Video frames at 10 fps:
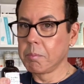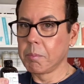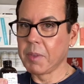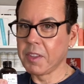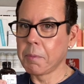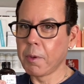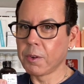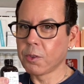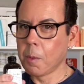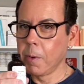This is pure
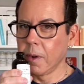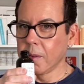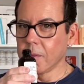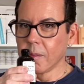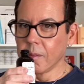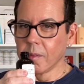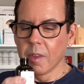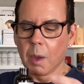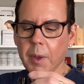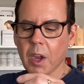summer.
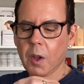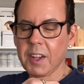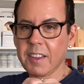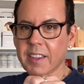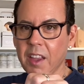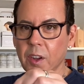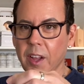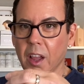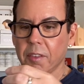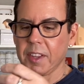Oh my god, Lisa, you're
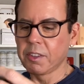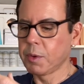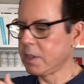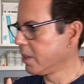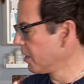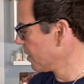gonna love this one.